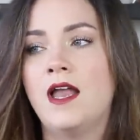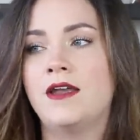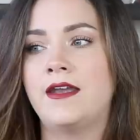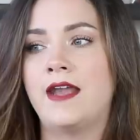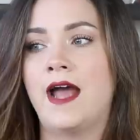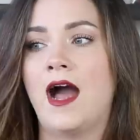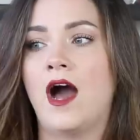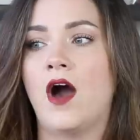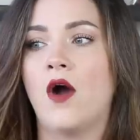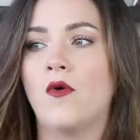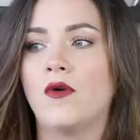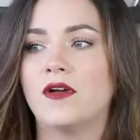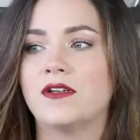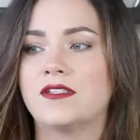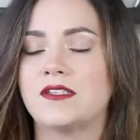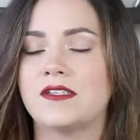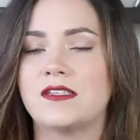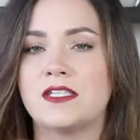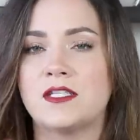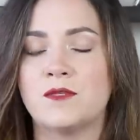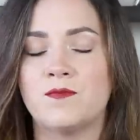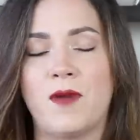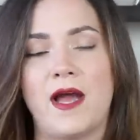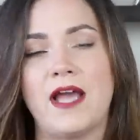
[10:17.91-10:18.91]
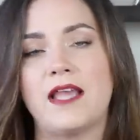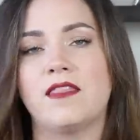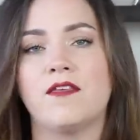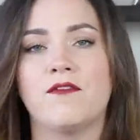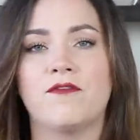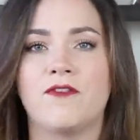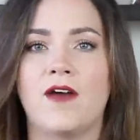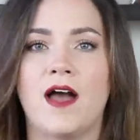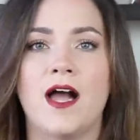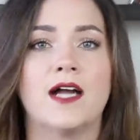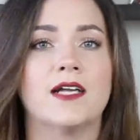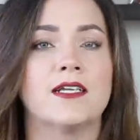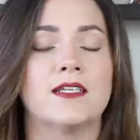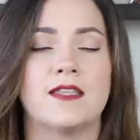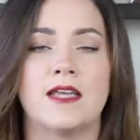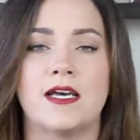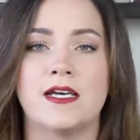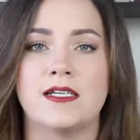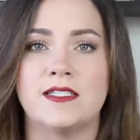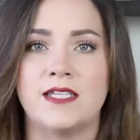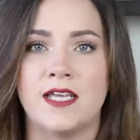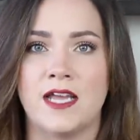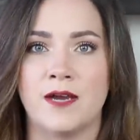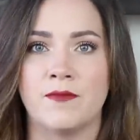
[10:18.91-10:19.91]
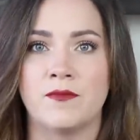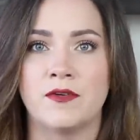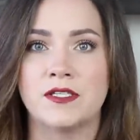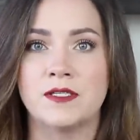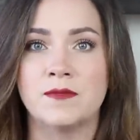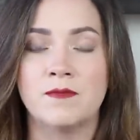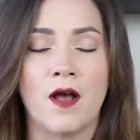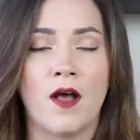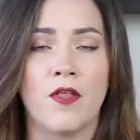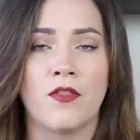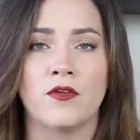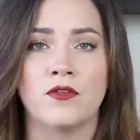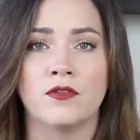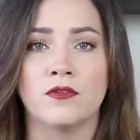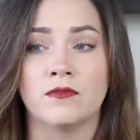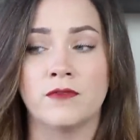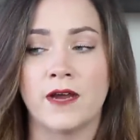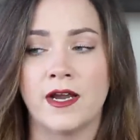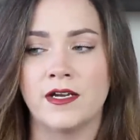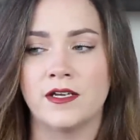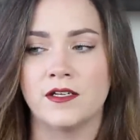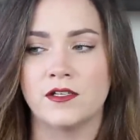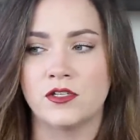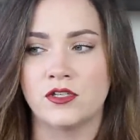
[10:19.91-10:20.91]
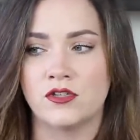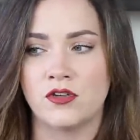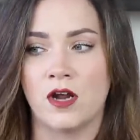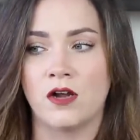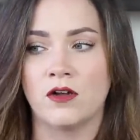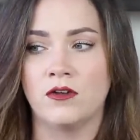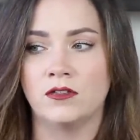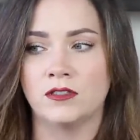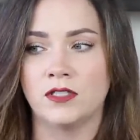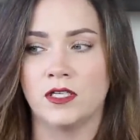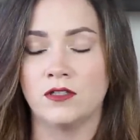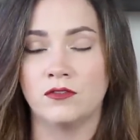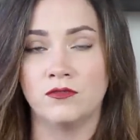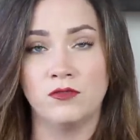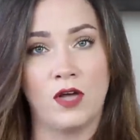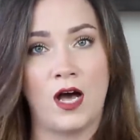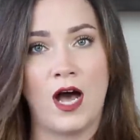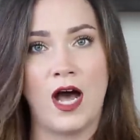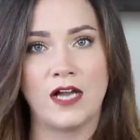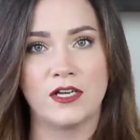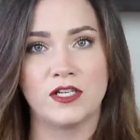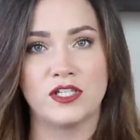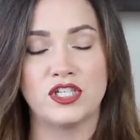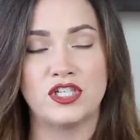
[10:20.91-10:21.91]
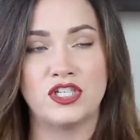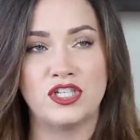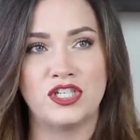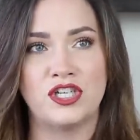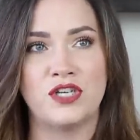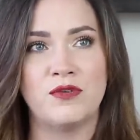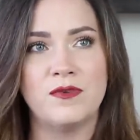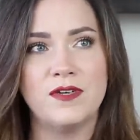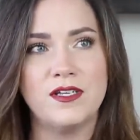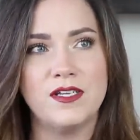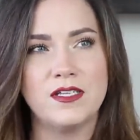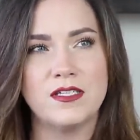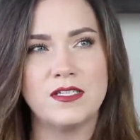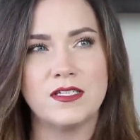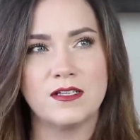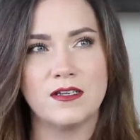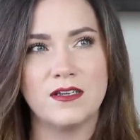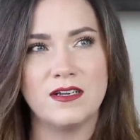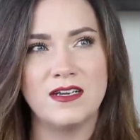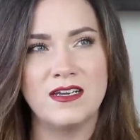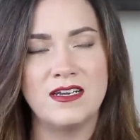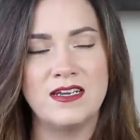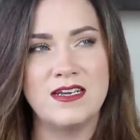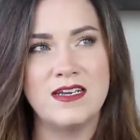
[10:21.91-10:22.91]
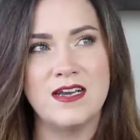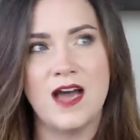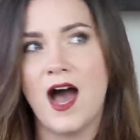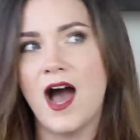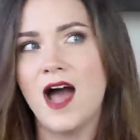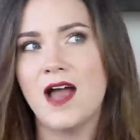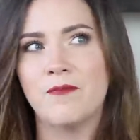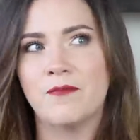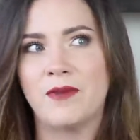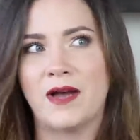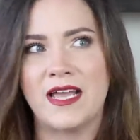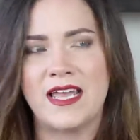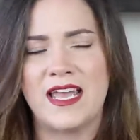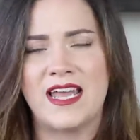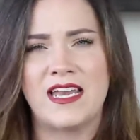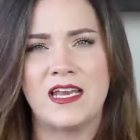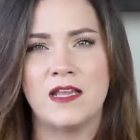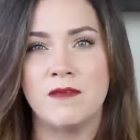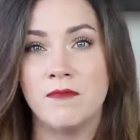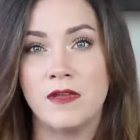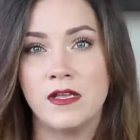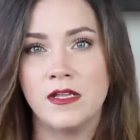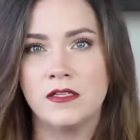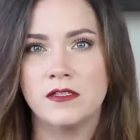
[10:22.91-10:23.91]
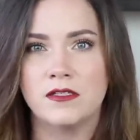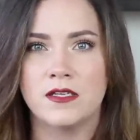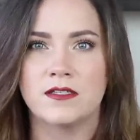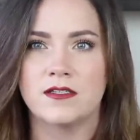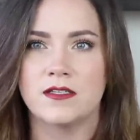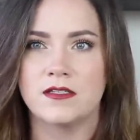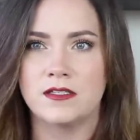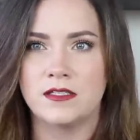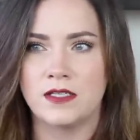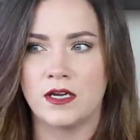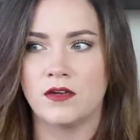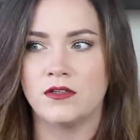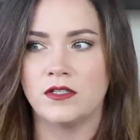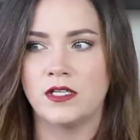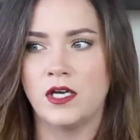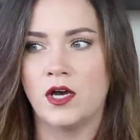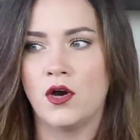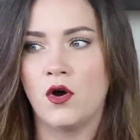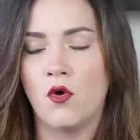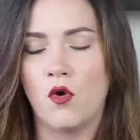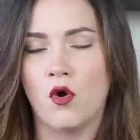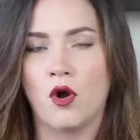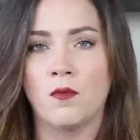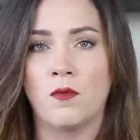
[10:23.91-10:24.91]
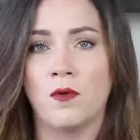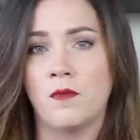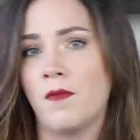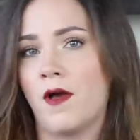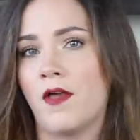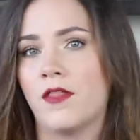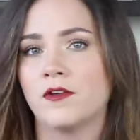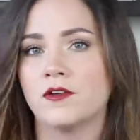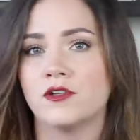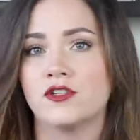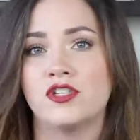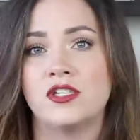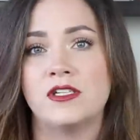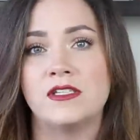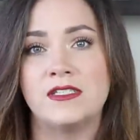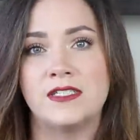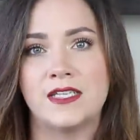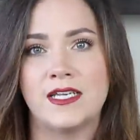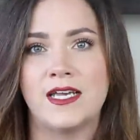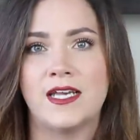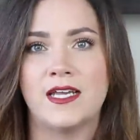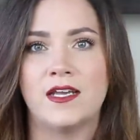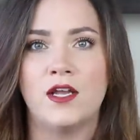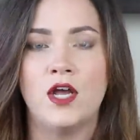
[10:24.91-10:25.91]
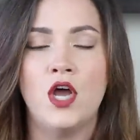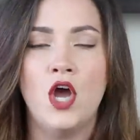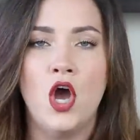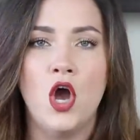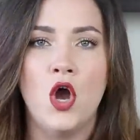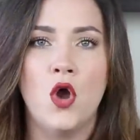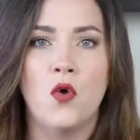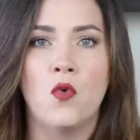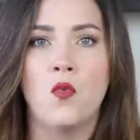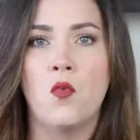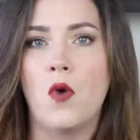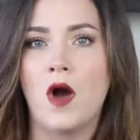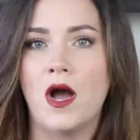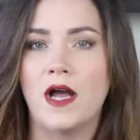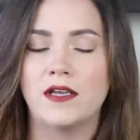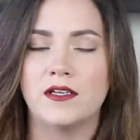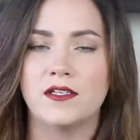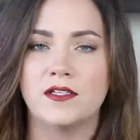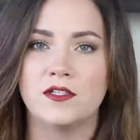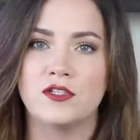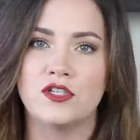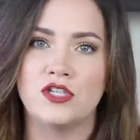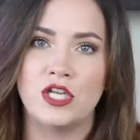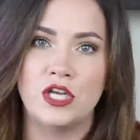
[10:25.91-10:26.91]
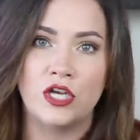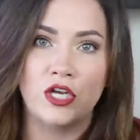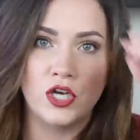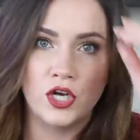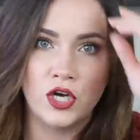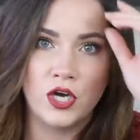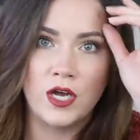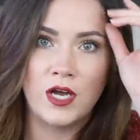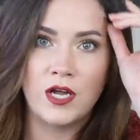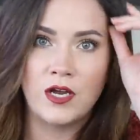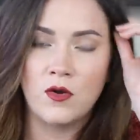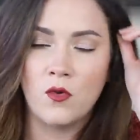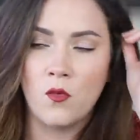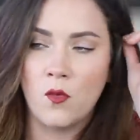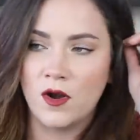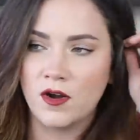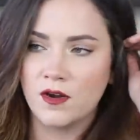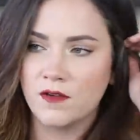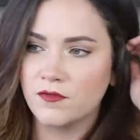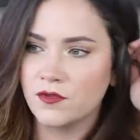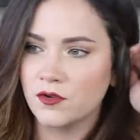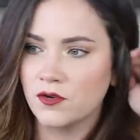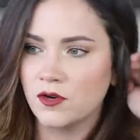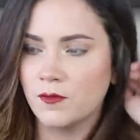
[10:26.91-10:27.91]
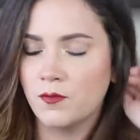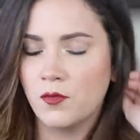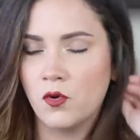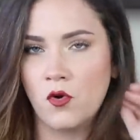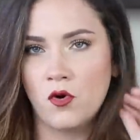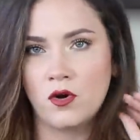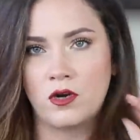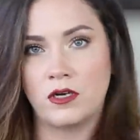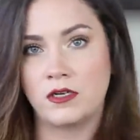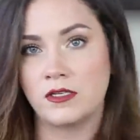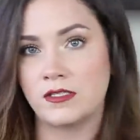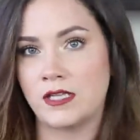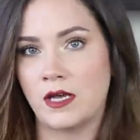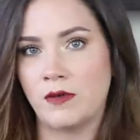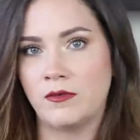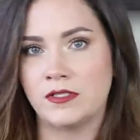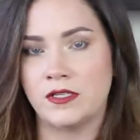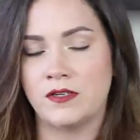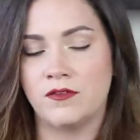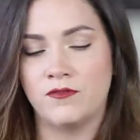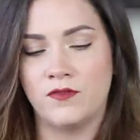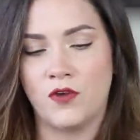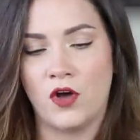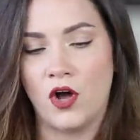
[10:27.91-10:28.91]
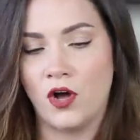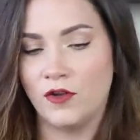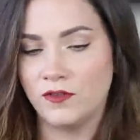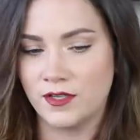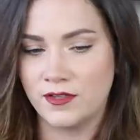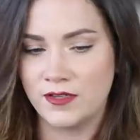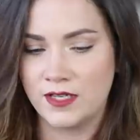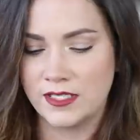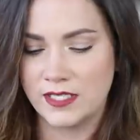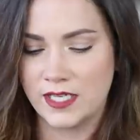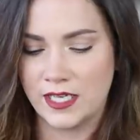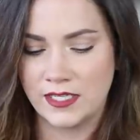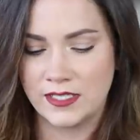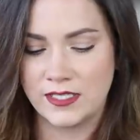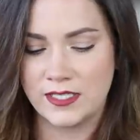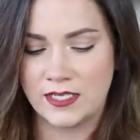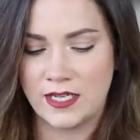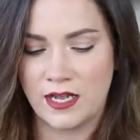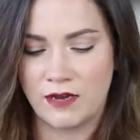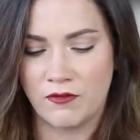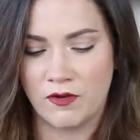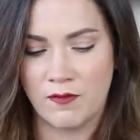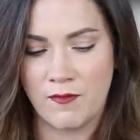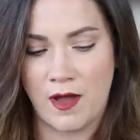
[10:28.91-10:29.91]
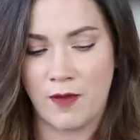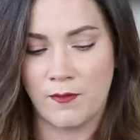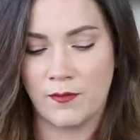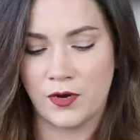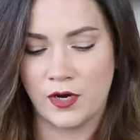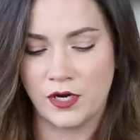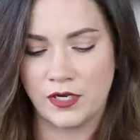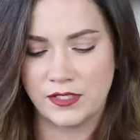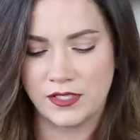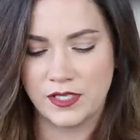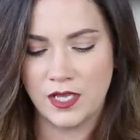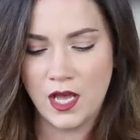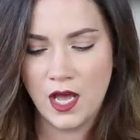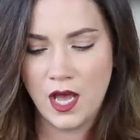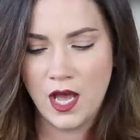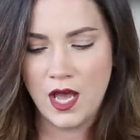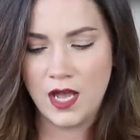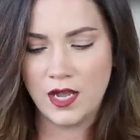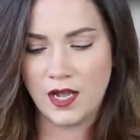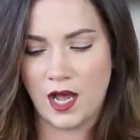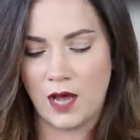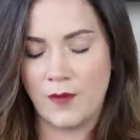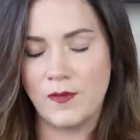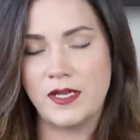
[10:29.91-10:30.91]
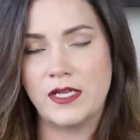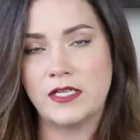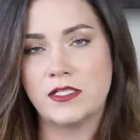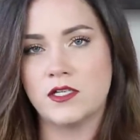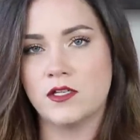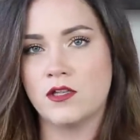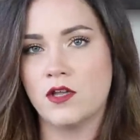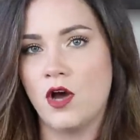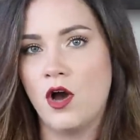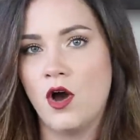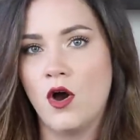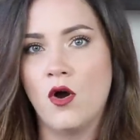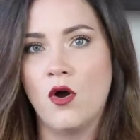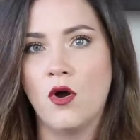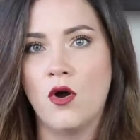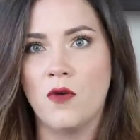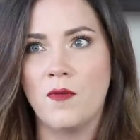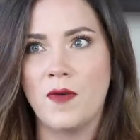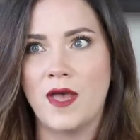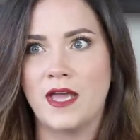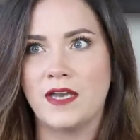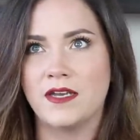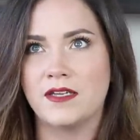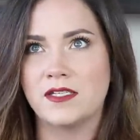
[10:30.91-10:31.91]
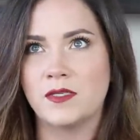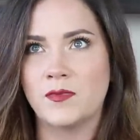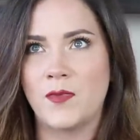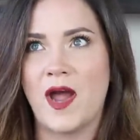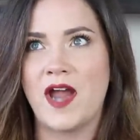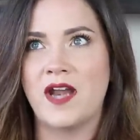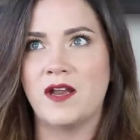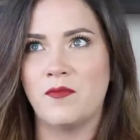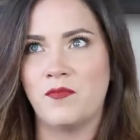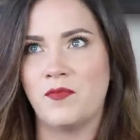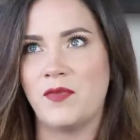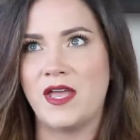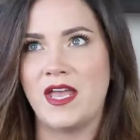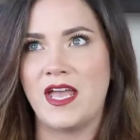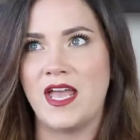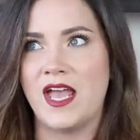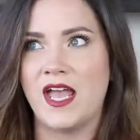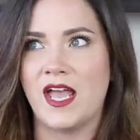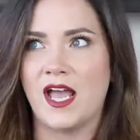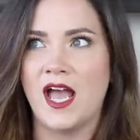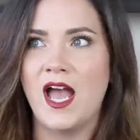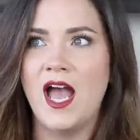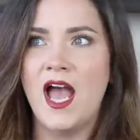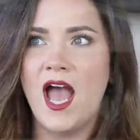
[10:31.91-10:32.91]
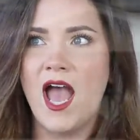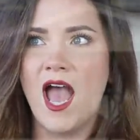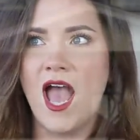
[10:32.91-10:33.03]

Now, despite the fact that Tamra's mother, Lorena, struggled a lot, she was not by any means necessarily a horrible mother. She did what she could. One of the reporters that was involved in this incident remembers coming into the home and despite it being